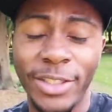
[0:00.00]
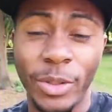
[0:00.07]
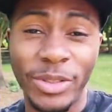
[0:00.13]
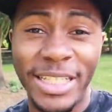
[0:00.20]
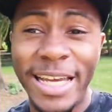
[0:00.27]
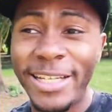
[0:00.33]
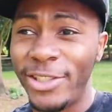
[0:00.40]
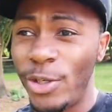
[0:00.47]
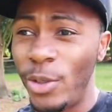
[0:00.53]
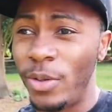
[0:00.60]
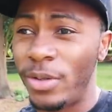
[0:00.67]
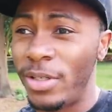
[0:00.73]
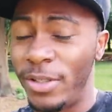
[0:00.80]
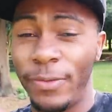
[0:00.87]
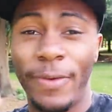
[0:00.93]
So stay
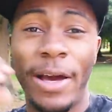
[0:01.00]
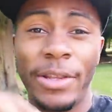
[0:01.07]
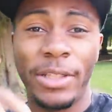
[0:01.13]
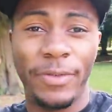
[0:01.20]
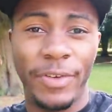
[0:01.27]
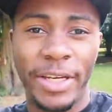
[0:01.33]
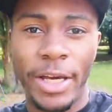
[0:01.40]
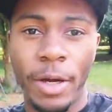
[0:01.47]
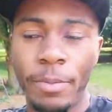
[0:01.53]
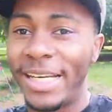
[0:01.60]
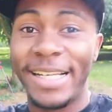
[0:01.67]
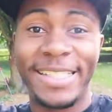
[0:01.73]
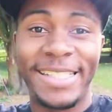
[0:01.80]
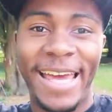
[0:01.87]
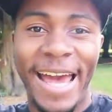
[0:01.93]
tuned, because throughout this video, I'm
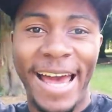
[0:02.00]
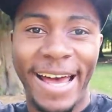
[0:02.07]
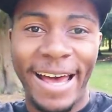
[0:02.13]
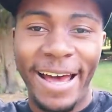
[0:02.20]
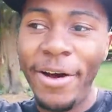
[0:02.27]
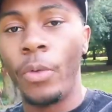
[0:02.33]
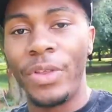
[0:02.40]
gonna scatter